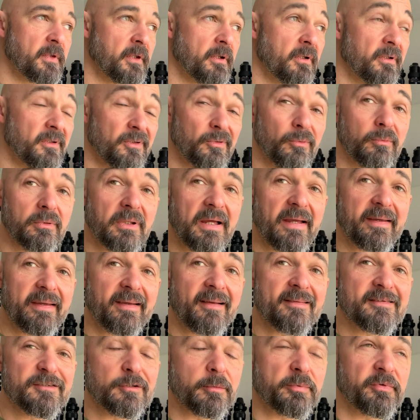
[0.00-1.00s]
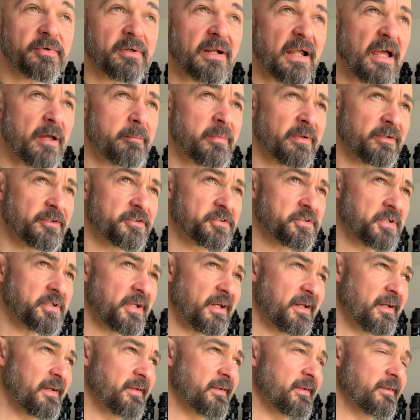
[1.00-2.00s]
do like and subscribe and
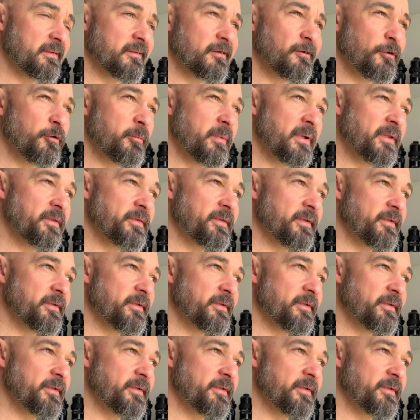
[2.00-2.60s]
share and comment,